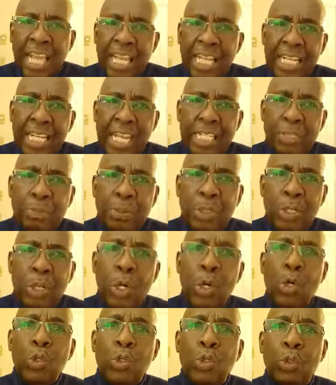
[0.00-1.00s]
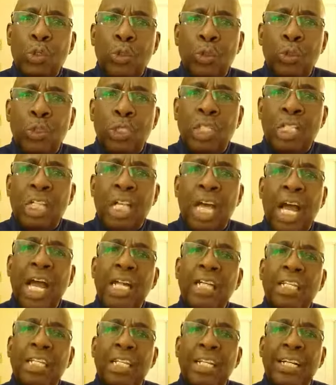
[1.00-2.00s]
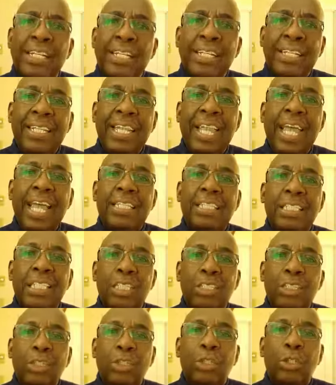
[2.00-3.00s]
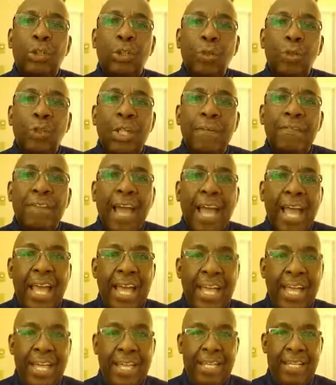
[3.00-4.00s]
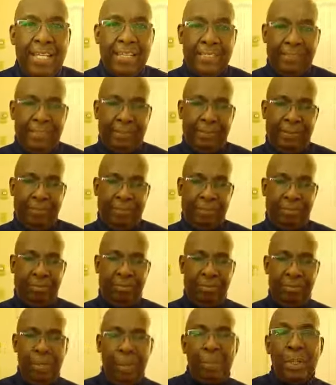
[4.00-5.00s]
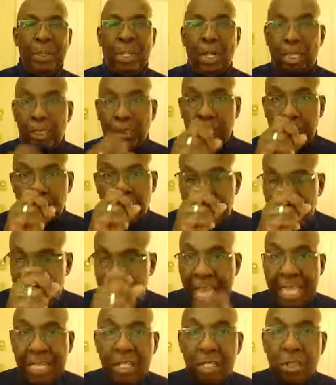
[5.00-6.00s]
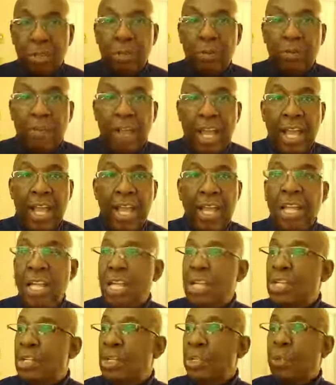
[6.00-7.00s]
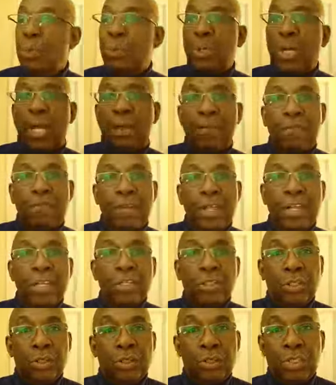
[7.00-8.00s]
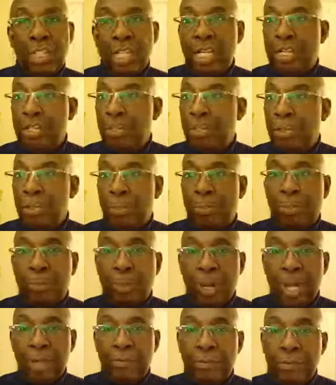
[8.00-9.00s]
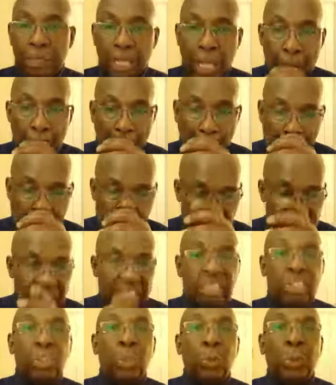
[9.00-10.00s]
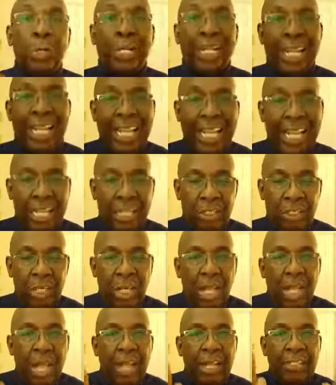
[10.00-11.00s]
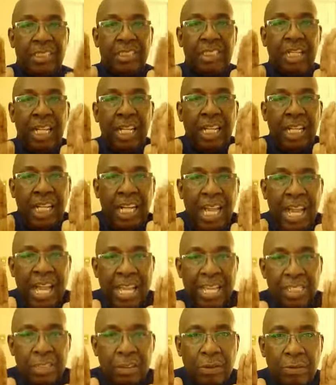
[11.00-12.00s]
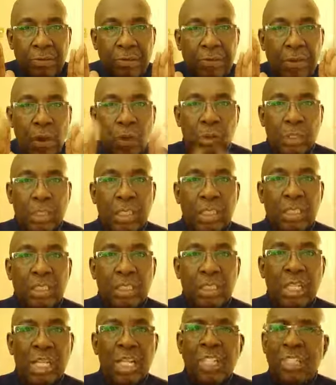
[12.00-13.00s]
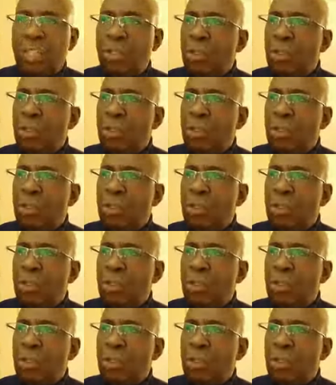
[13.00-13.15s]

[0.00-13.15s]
That lets me know you're not connected to the vine. Because you're connected to the vine, you would have finished your dinner or breakfast or just do it later and stay laser focused.